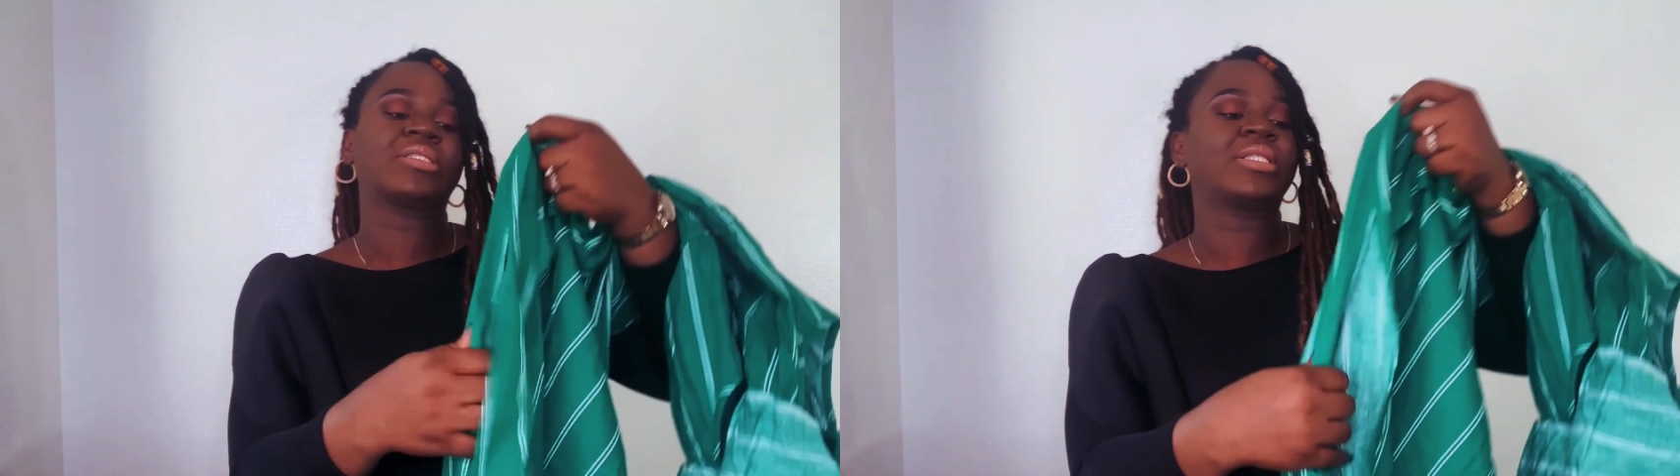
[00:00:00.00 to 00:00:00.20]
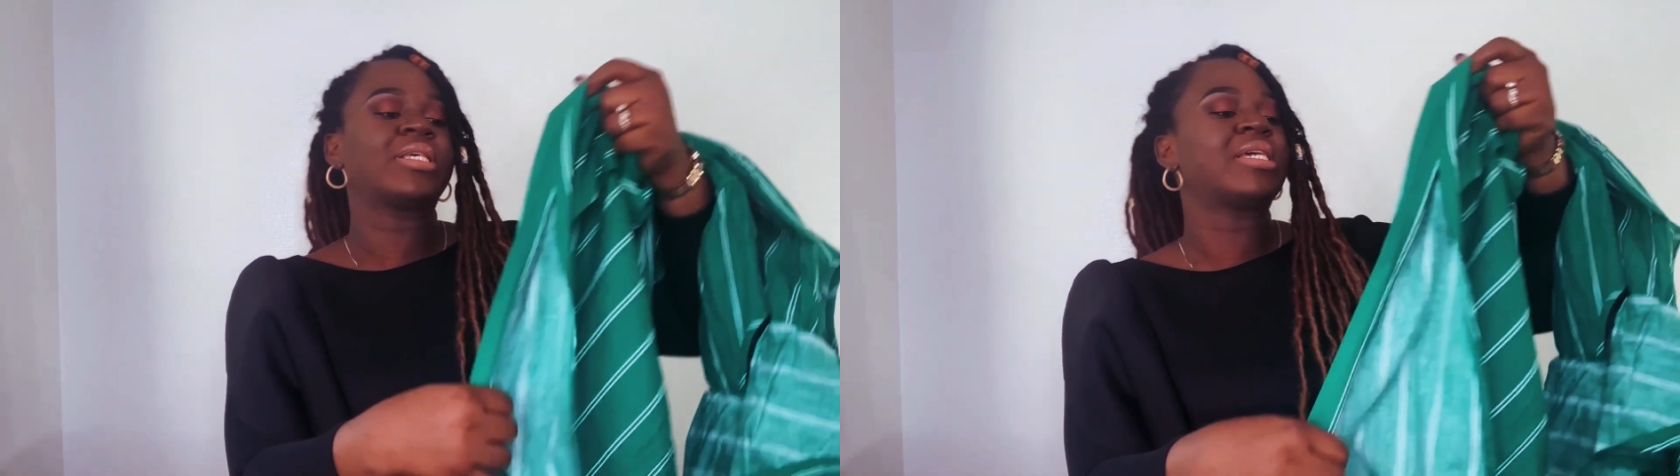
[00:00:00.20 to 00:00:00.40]

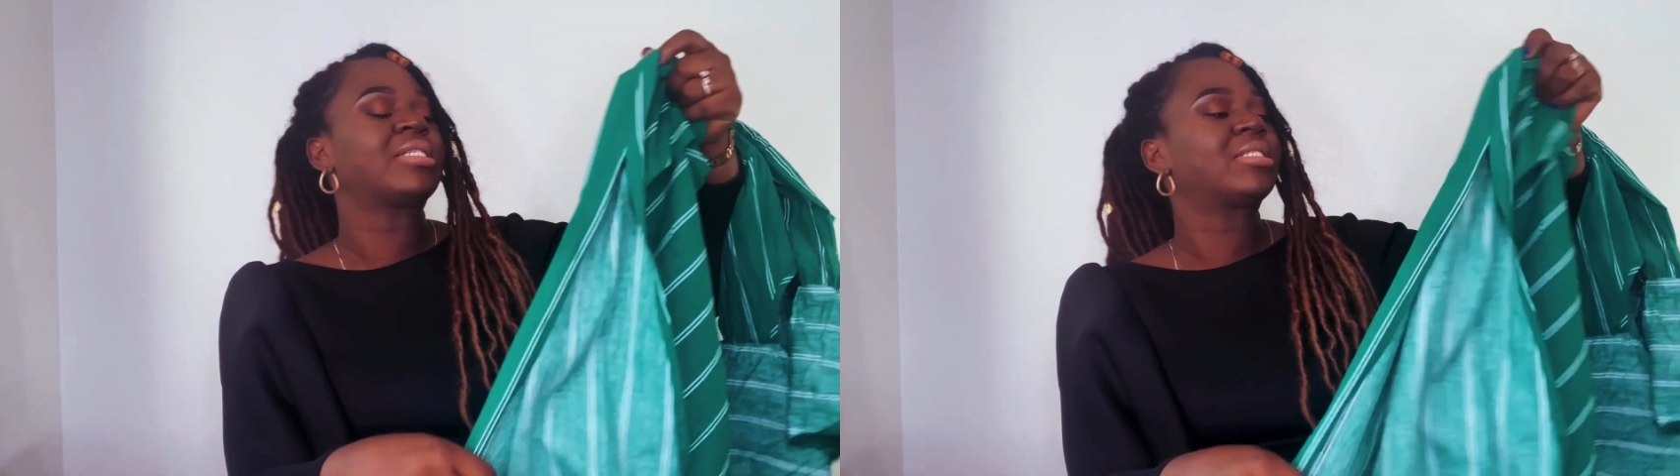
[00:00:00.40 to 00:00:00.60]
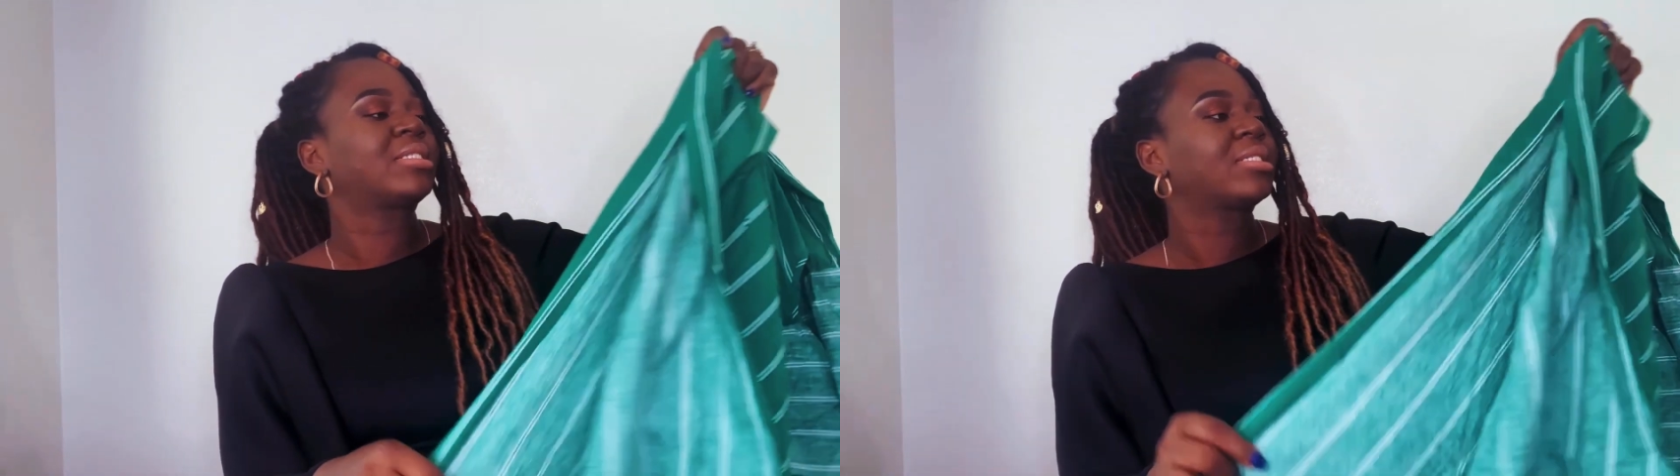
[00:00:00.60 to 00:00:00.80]

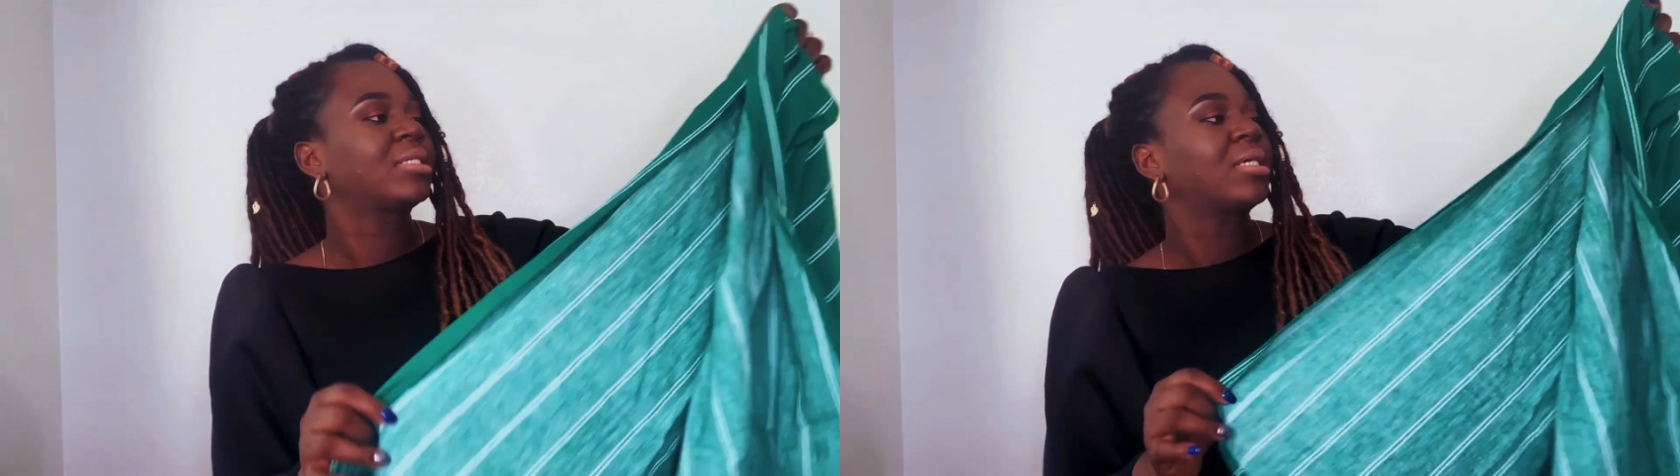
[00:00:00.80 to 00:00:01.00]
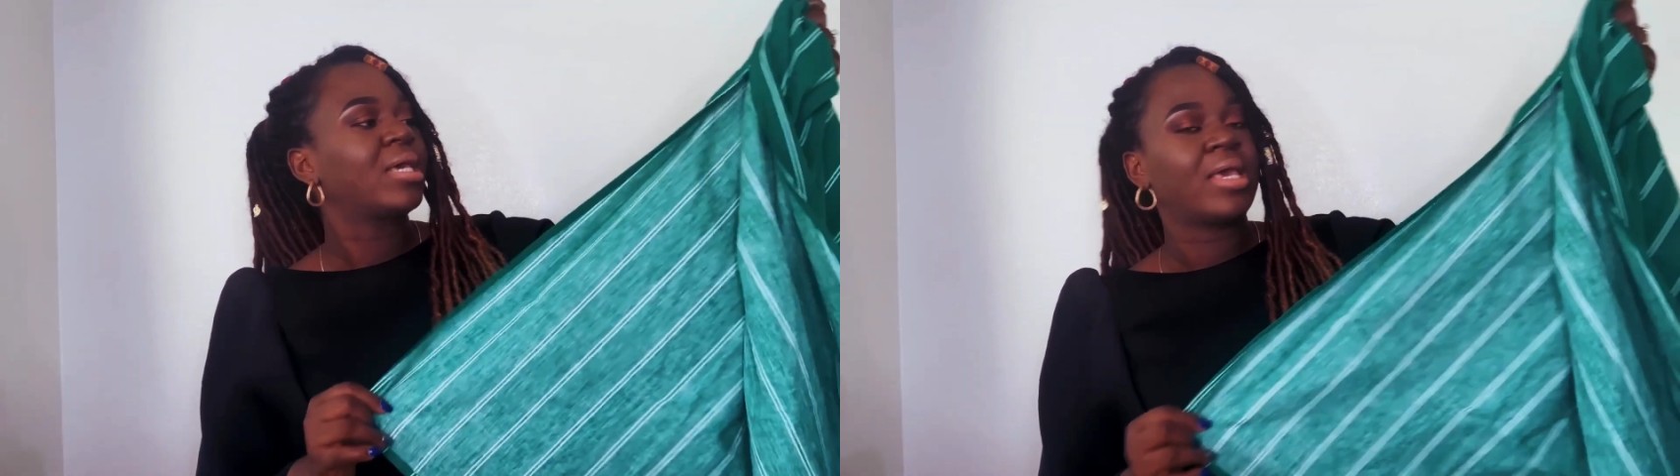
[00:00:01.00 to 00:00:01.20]
sleeve
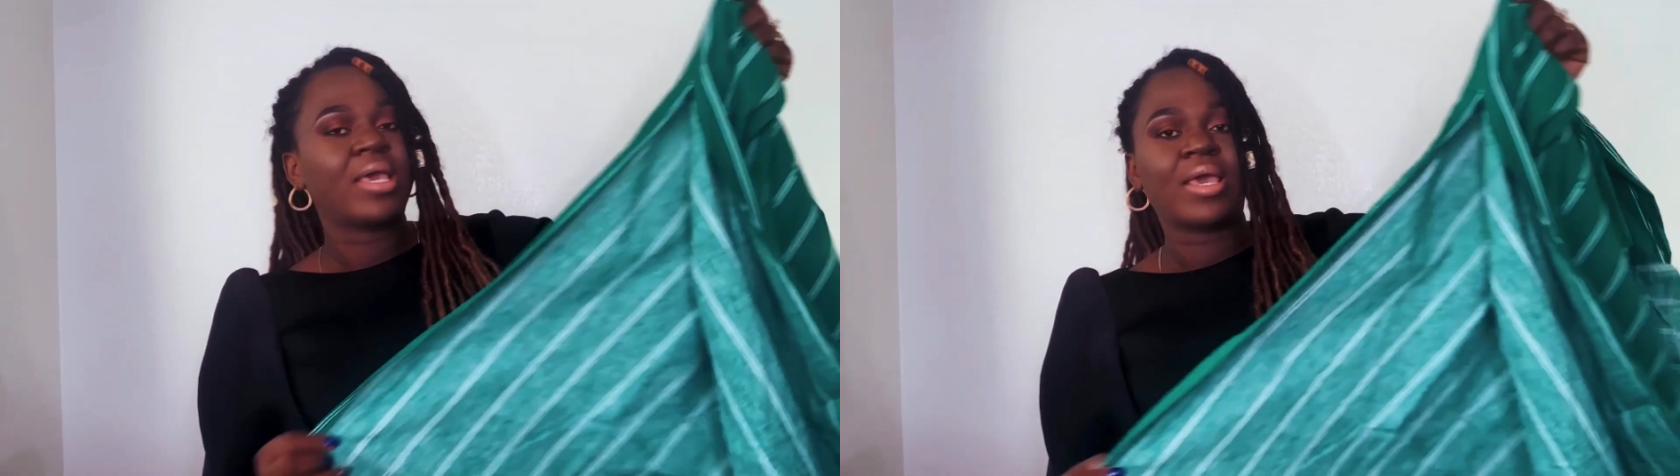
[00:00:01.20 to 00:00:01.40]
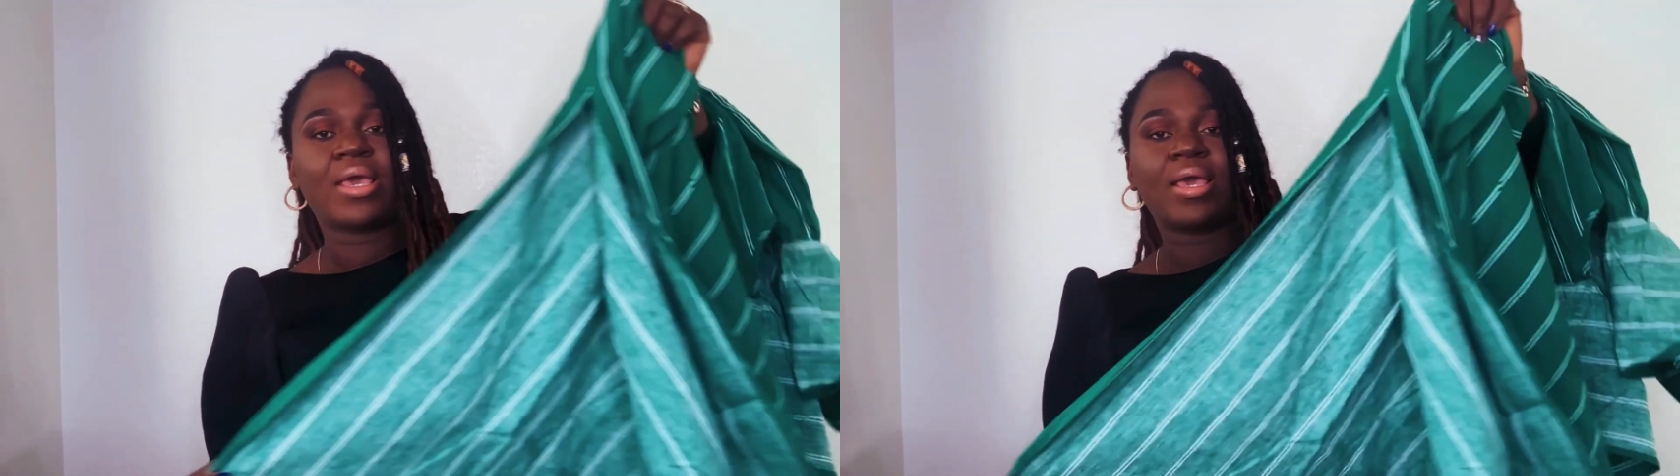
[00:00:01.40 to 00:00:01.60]

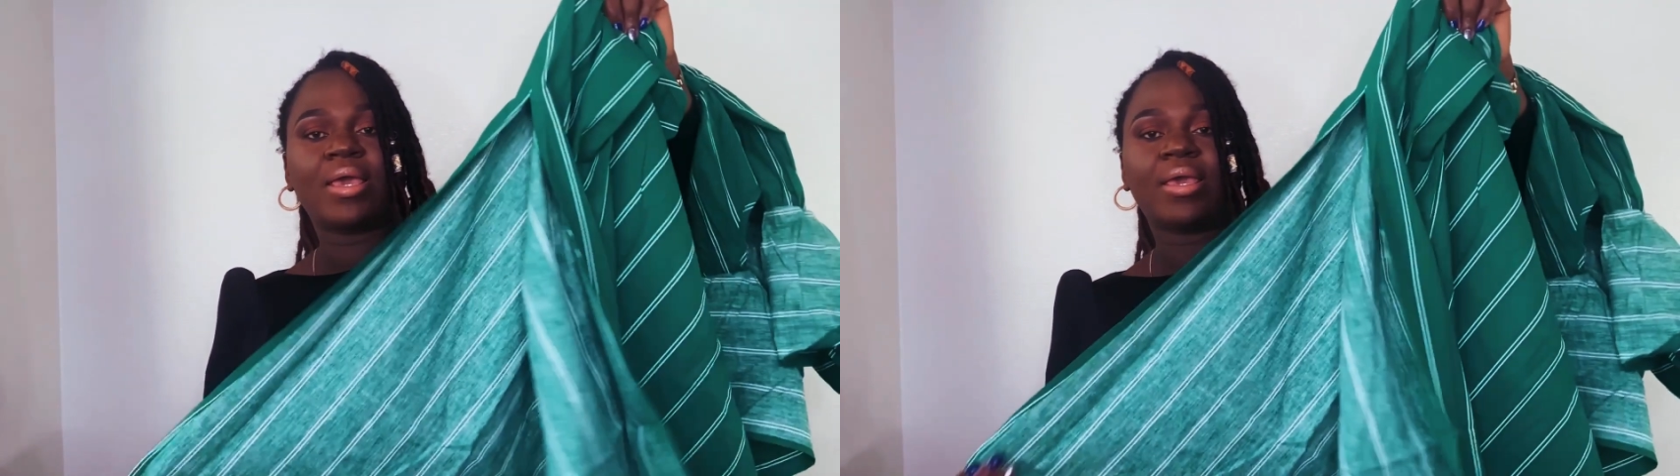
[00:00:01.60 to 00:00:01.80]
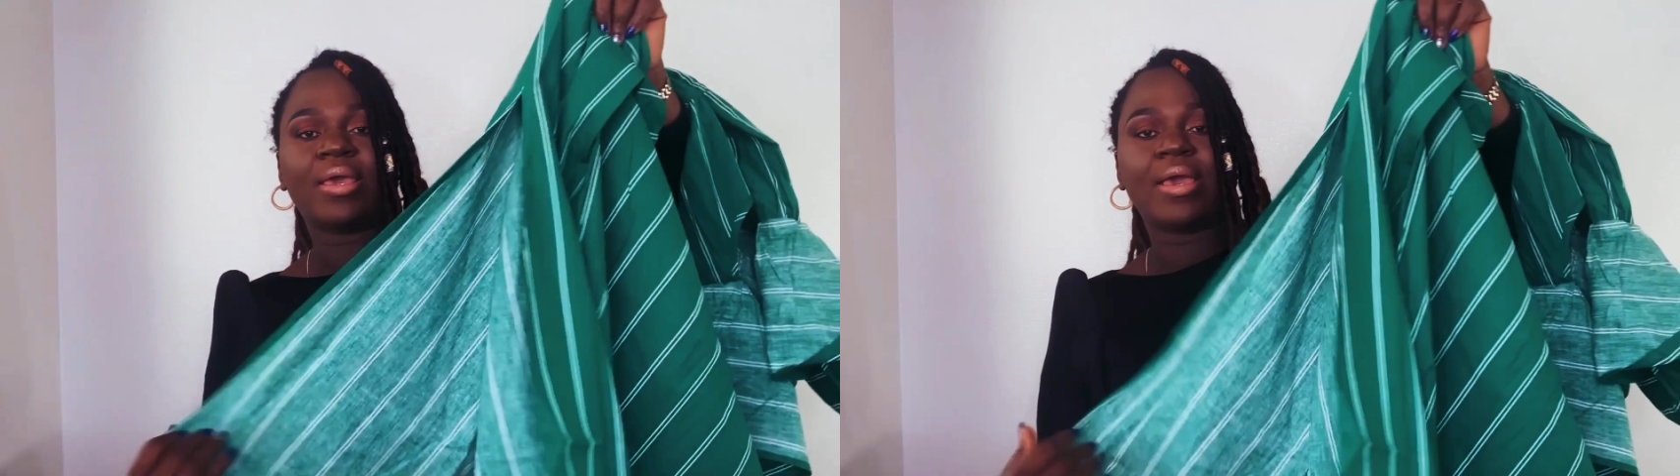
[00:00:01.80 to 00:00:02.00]

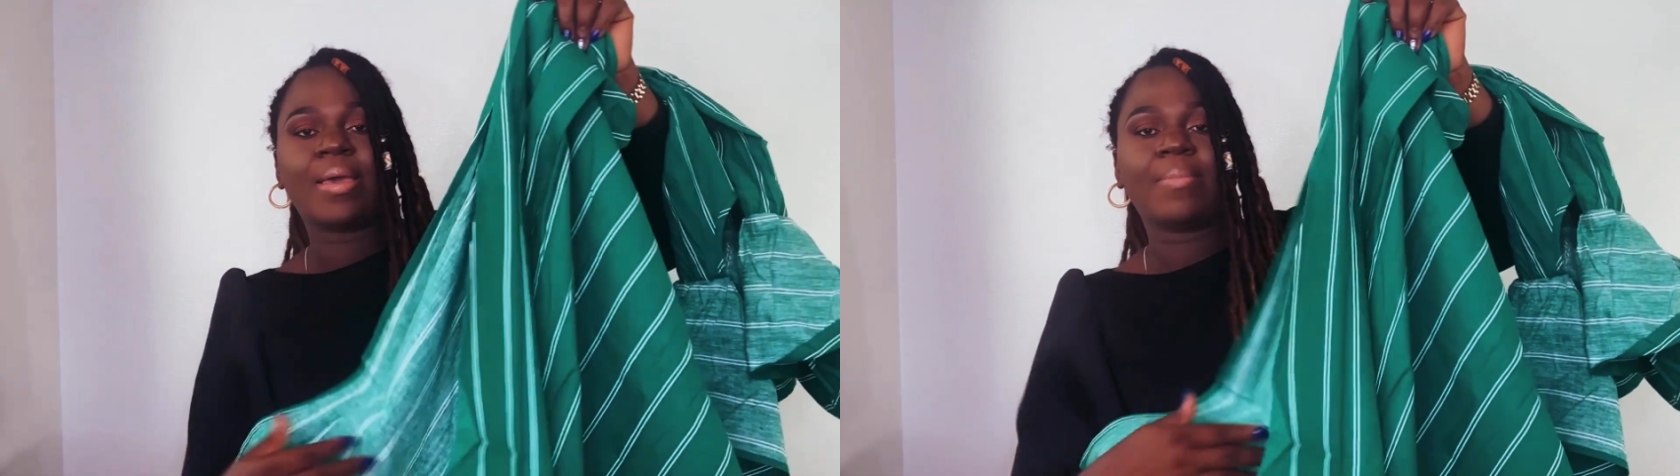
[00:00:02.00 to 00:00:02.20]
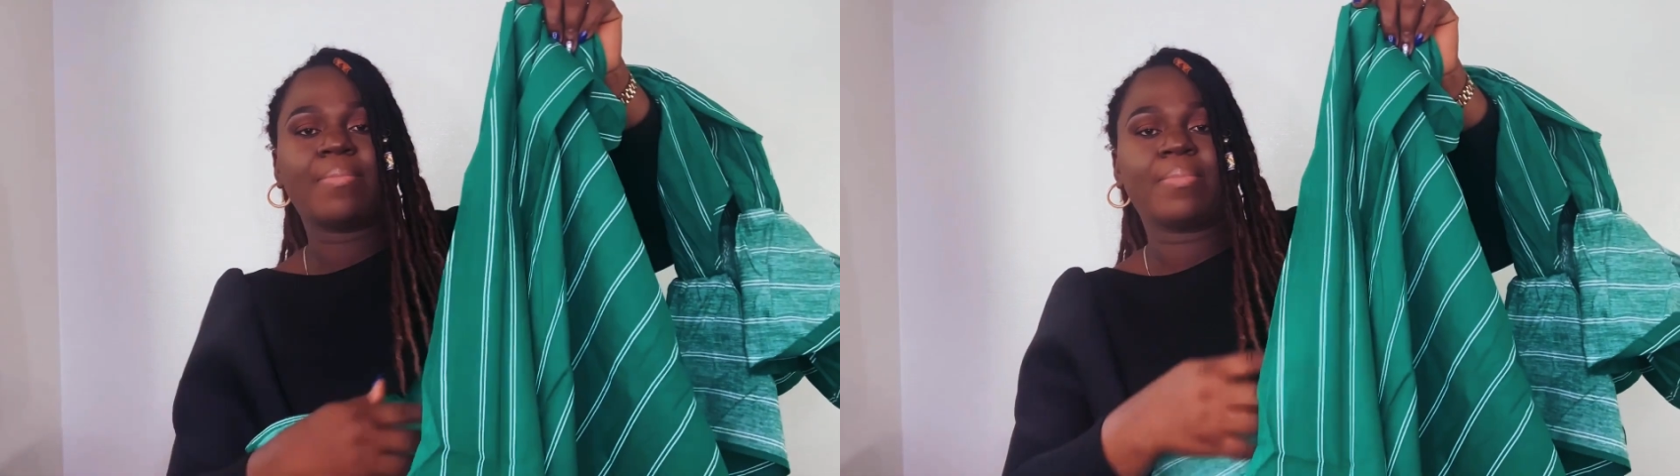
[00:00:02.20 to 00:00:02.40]

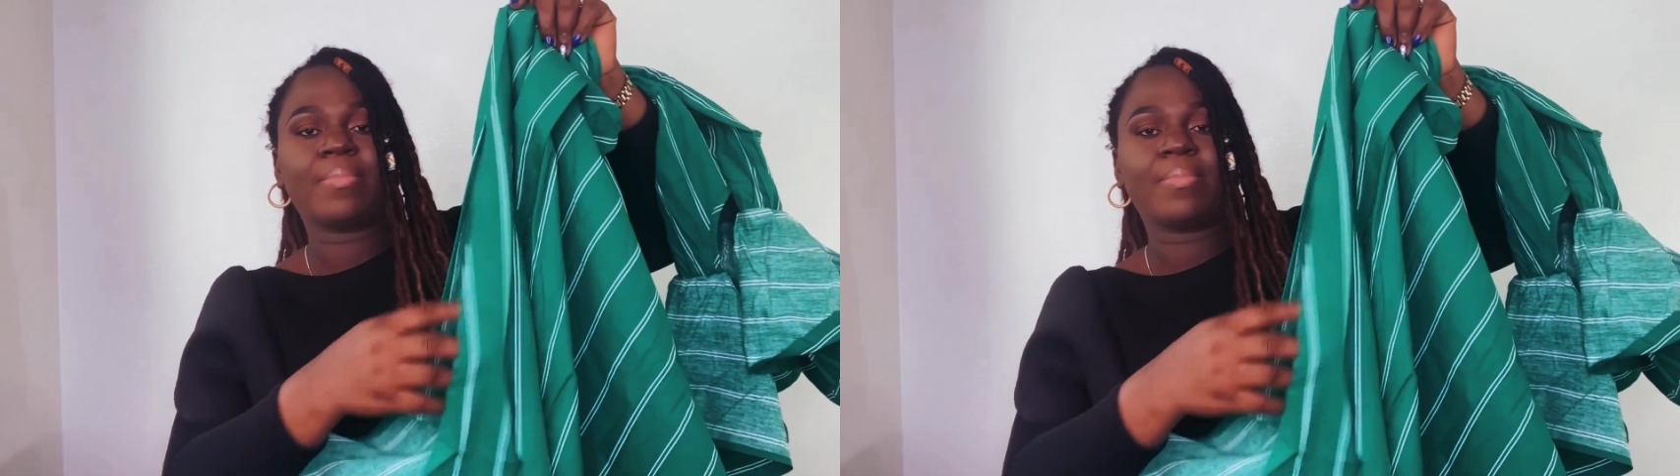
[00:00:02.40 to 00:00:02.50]
here.